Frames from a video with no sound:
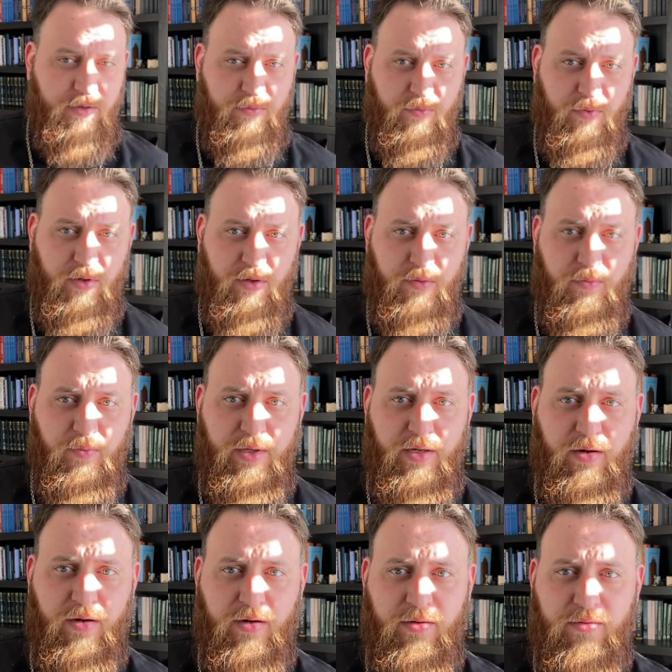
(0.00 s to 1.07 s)
where we
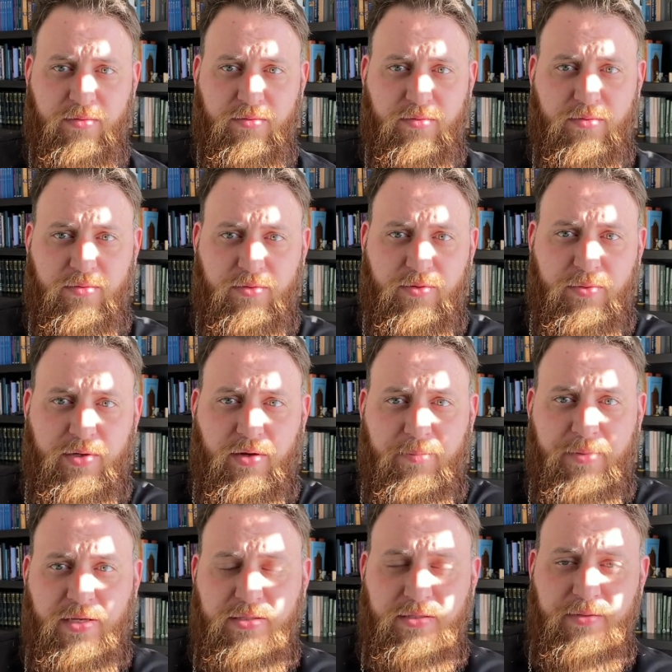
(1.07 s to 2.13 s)
are doing our
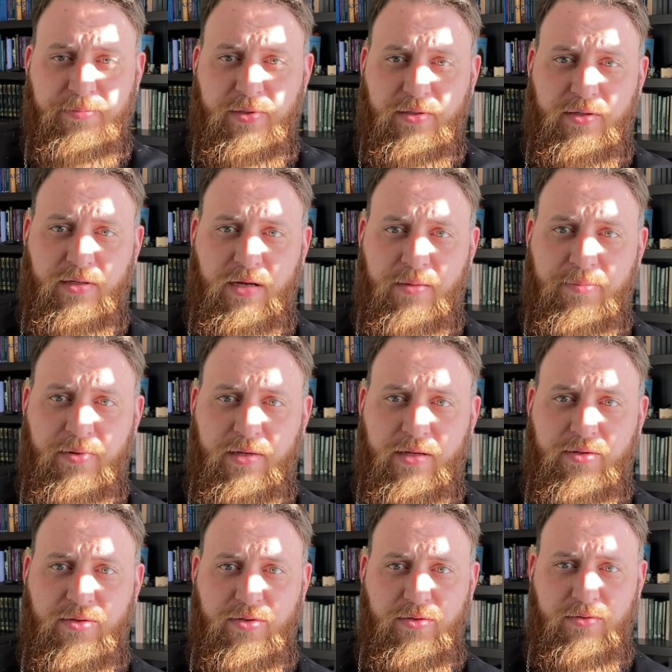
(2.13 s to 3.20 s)
best to build it up
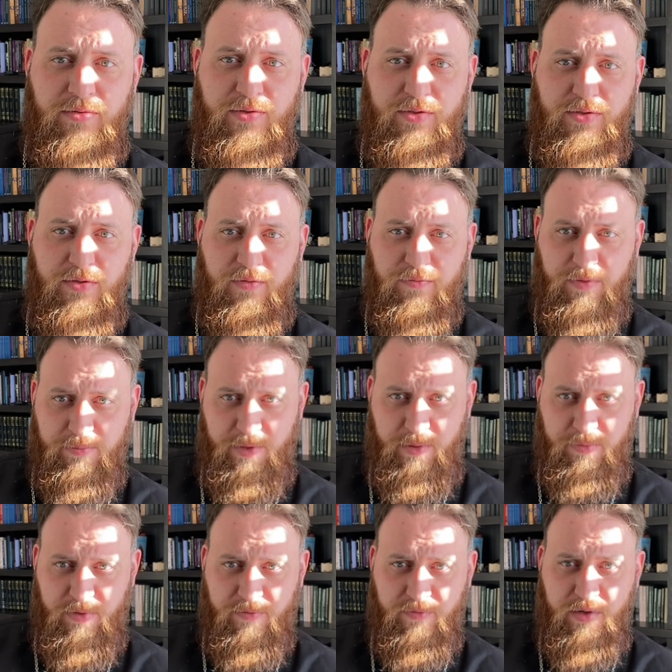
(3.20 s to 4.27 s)
and to serve the
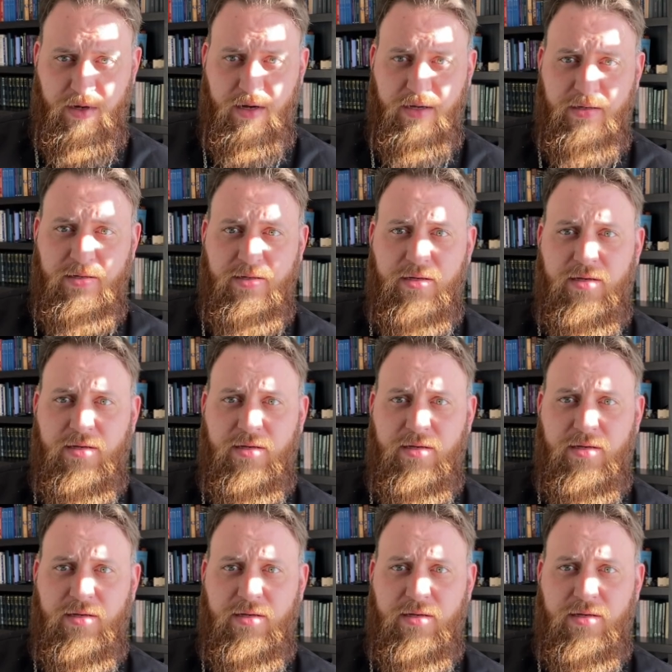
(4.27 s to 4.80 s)
people of God.